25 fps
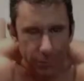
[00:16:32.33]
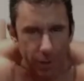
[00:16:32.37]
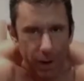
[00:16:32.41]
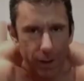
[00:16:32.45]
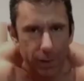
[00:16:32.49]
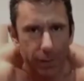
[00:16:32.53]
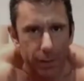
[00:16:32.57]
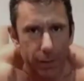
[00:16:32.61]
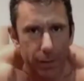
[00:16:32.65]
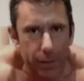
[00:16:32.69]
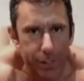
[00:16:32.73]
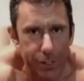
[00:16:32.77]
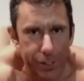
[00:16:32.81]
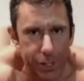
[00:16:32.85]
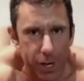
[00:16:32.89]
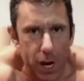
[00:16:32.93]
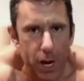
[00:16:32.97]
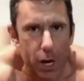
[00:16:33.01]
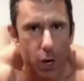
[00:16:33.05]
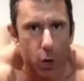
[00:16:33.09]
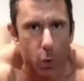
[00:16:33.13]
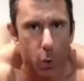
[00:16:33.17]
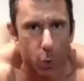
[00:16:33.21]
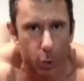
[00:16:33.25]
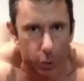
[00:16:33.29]
and finally, let's
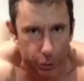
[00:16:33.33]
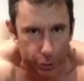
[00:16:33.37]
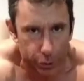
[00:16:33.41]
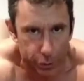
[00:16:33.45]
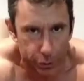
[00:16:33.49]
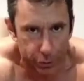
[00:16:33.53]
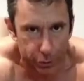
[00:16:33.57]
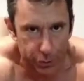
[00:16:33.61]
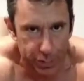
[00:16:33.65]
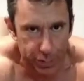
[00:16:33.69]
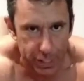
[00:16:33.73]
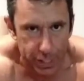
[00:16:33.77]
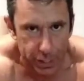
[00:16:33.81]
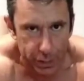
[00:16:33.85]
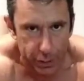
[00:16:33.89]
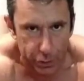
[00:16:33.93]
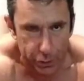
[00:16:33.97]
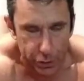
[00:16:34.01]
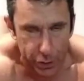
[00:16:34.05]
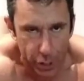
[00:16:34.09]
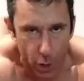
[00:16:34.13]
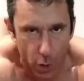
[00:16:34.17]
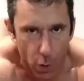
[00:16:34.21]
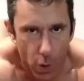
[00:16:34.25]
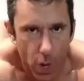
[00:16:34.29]
talk quarter turns here.
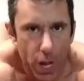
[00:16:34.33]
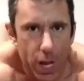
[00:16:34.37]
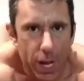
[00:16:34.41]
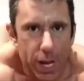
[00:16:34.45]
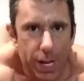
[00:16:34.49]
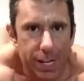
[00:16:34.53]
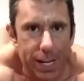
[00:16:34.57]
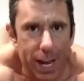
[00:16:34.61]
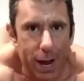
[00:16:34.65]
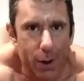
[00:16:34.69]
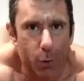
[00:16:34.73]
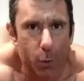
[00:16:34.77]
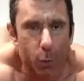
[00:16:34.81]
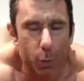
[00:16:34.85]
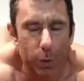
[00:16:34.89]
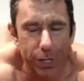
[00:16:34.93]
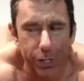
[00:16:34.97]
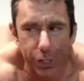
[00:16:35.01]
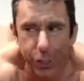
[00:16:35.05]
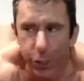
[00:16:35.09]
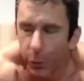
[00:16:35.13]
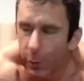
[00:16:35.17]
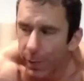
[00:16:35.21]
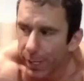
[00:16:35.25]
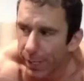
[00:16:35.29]
So now
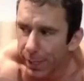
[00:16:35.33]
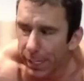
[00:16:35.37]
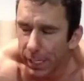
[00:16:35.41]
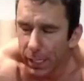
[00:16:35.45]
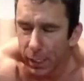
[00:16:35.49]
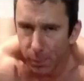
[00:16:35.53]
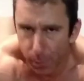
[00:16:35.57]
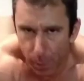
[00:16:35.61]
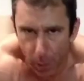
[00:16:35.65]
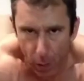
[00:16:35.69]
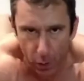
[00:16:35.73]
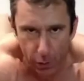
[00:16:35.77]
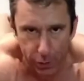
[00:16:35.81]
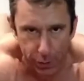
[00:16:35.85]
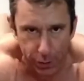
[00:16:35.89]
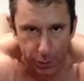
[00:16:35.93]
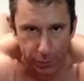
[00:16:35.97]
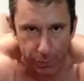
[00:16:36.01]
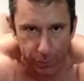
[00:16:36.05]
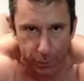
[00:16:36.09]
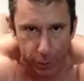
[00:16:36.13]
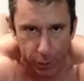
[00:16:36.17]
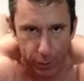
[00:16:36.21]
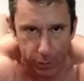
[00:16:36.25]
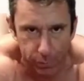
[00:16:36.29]
when doing these
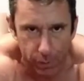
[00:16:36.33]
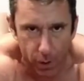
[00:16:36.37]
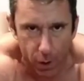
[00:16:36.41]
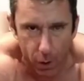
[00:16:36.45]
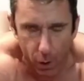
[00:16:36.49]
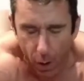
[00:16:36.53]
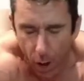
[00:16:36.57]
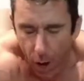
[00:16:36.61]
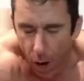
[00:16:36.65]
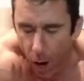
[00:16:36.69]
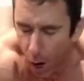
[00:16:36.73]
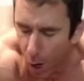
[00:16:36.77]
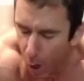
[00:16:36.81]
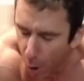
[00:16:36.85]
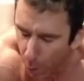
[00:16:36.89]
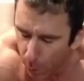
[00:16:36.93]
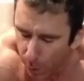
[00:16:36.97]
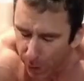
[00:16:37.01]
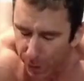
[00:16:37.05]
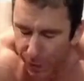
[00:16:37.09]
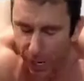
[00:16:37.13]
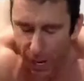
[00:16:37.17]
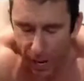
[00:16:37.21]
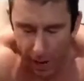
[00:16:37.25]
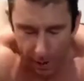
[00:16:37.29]
poses, first of all,
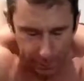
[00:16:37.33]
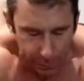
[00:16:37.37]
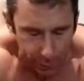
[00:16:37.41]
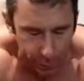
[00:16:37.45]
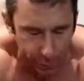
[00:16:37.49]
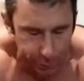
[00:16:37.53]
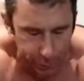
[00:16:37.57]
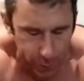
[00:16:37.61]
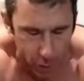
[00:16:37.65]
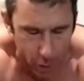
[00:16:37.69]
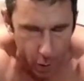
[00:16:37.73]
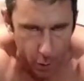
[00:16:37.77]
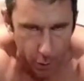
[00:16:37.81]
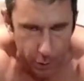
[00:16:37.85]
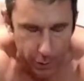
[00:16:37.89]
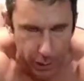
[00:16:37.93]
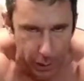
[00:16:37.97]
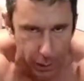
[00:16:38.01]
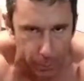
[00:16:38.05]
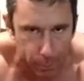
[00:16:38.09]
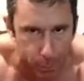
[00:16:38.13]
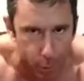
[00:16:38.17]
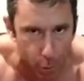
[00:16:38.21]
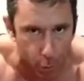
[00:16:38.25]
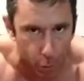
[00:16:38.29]
always have your phone
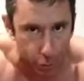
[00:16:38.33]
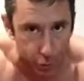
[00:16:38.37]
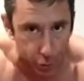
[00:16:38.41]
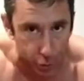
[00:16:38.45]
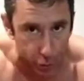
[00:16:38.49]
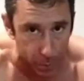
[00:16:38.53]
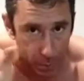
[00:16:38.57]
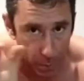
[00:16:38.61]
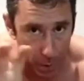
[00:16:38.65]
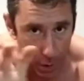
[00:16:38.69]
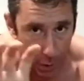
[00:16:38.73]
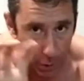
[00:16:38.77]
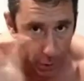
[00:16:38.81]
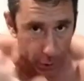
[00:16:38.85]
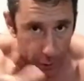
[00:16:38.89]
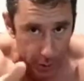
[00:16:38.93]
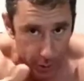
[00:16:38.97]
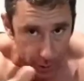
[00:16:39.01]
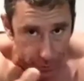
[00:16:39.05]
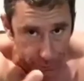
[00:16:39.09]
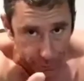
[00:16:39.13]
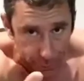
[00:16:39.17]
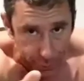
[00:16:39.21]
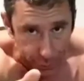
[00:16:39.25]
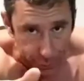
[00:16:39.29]
in portrait mode
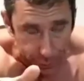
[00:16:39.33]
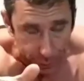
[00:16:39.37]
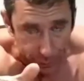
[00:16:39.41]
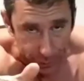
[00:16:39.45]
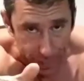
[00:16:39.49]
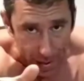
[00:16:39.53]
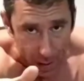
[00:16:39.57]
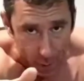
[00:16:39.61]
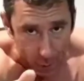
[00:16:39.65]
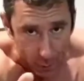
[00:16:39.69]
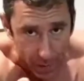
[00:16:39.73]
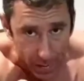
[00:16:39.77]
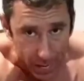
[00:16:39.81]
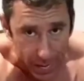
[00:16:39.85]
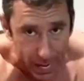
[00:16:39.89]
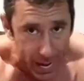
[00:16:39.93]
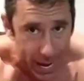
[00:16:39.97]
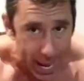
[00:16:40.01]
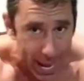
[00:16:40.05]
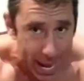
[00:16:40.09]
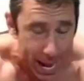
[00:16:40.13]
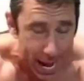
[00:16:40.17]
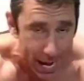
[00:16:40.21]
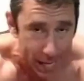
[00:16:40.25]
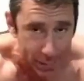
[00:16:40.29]
turn that way,
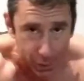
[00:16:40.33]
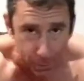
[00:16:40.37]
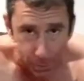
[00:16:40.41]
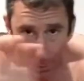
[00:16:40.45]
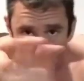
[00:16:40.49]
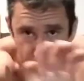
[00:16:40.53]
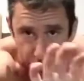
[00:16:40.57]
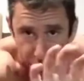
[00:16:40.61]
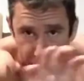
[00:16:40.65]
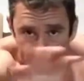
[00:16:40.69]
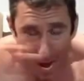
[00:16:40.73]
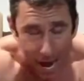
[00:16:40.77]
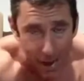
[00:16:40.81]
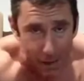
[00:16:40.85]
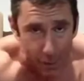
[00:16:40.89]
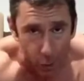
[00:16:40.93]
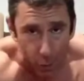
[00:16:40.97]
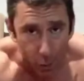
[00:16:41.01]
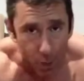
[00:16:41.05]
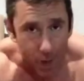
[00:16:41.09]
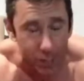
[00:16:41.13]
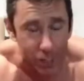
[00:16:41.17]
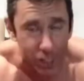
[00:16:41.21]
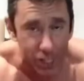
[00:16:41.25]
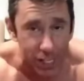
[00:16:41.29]
as opposed to how
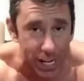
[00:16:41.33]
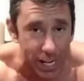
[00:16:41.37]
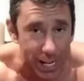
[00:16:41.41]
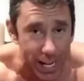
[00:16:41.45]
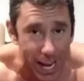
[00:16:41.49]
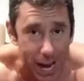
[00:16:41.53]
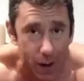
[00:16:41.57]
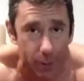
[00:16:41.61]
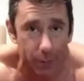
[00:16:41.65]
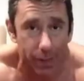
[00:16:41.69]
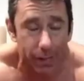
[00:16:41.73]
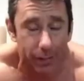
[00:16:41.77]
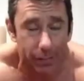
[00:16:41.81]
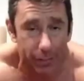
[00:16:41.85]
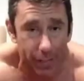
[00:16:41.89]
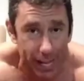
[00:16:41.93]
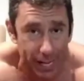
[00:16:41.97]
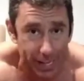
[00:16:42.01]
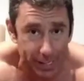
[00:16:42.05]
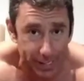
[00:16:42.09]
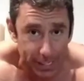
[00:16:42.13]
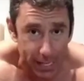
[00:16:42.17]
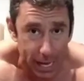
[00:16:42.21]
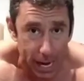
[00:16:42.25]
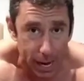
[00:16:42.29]
you're watching it now in
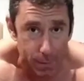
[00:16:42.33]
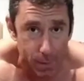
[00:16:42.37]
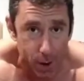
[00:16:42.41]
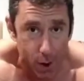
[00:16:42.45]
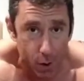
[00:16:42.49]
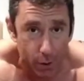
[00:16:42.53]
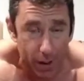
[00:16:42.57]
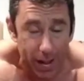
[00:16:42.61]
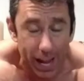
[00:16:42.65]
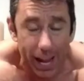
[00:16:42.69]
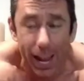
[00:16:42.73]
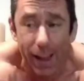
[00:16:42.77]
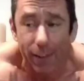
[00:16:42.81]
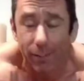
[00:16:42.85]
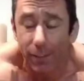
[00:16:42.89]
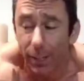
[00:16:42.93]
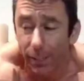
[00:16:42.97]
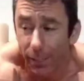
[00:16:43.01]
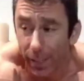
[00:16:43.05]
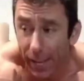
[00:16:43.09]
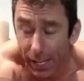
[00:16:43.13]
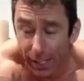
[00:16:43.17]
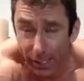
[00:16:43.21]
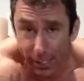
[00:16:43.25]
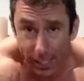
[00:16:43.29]
landscape mode. I have it
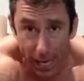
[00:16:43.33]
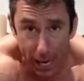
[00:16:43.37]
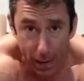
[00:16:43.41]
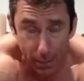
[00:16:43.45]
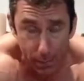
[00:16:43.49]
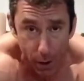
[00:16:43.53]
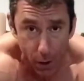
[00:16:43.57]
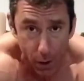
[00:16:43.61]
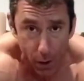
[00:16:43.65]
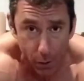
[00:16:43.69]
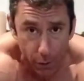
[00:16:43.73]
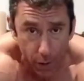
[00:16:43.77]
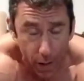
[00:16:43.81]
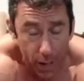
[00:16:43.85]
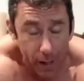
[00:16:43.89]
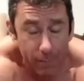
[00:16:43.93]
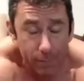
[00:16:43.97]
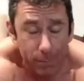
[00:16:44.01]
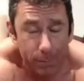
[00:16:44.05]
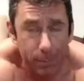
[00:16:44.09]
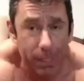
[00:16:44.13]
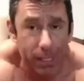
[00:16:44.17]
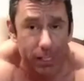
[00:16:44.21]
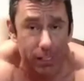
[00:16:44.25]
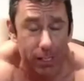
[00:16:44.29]
in landscape mode
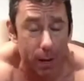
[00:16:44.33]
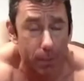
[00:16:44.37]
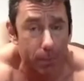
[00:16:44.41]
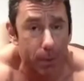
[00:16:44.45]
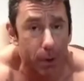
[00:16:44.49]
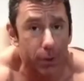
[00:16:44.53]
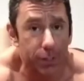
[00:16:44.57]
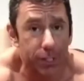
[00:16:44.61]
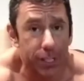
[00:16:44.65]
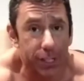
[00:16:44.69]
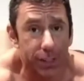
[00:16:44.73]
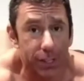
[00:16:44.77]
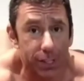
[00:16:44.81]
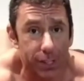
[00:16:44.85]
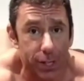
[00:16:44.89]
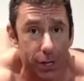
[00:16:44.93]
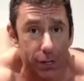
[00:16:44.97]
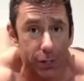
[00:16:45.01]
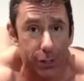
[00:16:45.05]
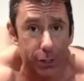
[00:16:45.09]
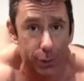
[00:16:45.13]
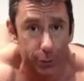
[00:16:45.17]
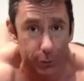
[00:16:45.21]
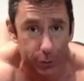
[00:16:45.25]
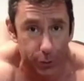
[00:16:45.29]
because I'm posting this
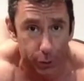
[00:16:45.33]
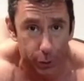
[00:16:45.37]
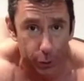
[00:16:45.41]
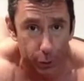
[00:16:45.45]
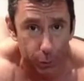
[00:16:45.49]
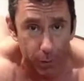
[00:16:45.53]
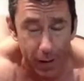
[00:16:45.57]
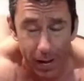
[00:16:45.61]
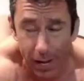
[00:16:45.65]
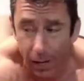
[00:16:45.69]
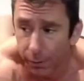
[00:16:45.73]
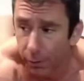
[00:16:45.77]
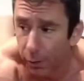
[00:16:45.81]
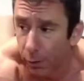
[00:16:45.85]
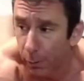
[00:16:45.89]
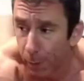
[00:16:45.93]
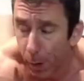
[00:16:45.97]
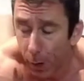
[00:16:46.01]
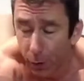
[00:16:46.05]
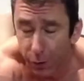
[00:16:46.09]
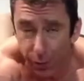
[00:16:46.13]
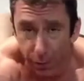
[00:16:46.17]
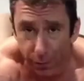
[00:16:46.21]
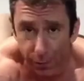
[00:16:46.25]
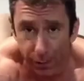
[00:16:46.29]
on YouTube, and if you
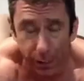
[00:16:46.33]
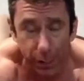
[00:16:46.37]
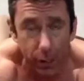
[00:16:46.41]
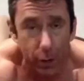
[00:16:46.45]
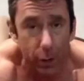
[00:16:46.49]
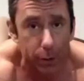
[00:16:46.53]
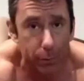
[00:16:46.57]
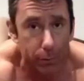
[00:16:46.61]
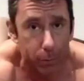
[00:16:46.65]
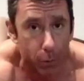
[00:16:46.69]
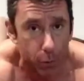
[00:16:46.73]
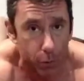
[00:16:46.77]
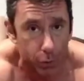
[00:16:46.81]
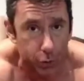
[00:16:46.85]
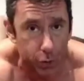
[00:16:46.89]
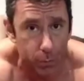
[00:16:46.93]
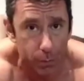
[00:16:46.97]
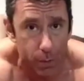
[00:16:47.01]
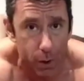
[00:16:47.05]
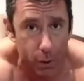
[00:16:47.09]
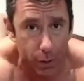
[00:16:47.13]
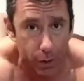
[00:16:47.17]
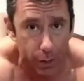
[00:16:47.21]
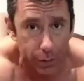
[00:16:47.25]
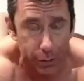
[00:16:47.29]
post a video in
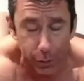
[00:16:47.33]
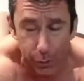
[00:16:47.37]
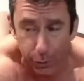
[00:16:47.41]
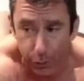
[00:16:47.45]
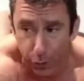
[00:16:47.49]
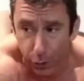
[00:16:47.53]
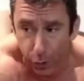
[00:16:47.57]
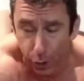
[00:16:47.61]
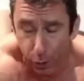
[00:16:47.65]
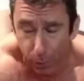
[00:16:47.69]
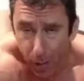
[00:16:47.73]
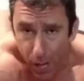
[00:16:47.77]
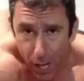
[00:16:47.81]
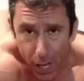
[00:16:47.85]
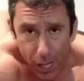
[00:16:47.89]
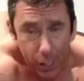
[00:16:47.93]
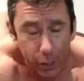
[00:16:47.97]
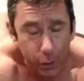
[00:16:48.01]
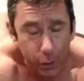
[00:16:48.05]
portrait mode on YouTube,